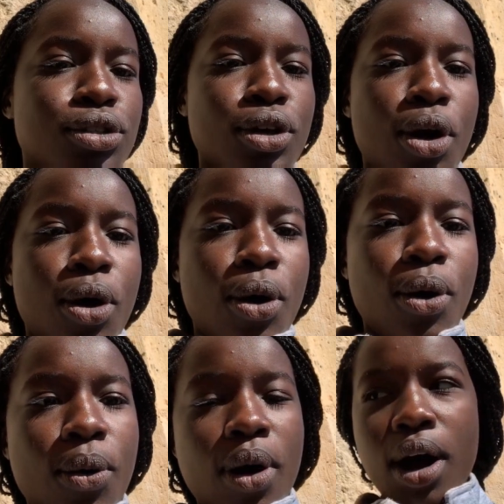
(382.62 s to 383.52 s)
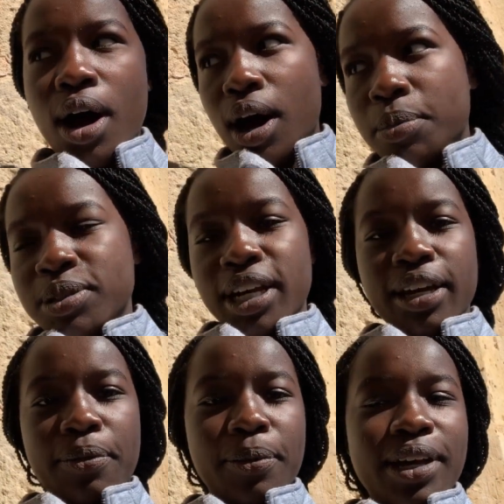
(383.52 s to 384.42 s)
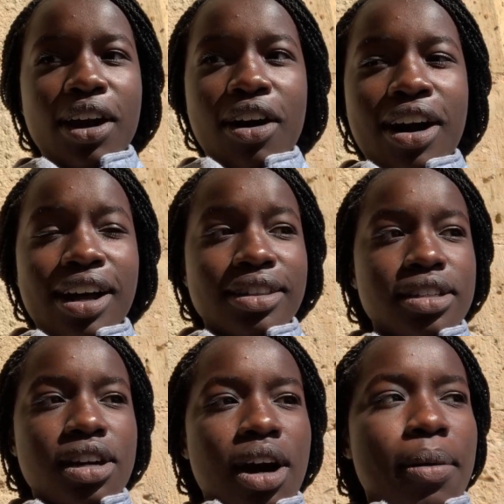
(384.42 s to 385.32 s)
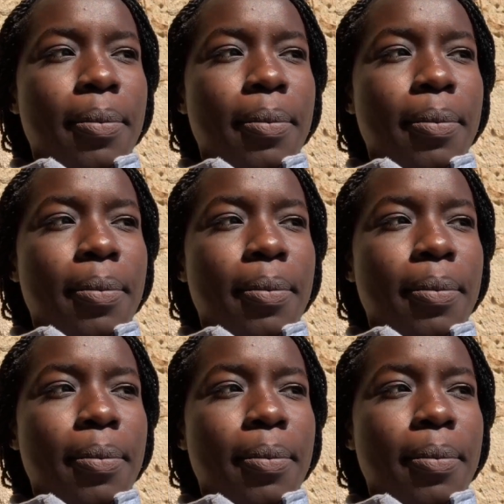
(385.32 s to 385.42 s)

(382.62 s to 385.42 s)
So, update we are at the top